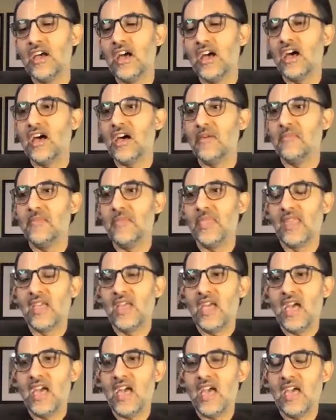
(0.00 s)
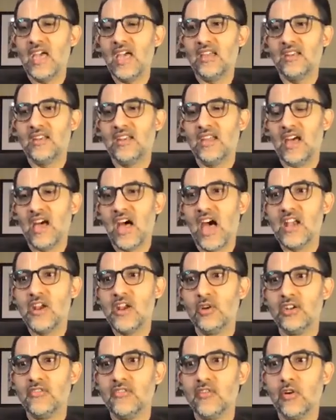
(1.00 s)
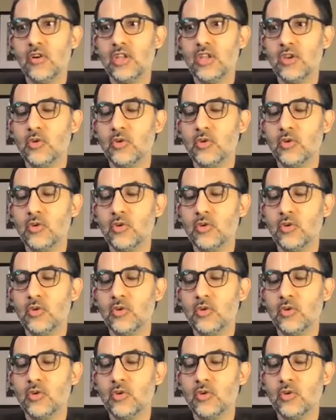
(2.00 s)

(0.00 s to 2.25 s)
And I know a devotee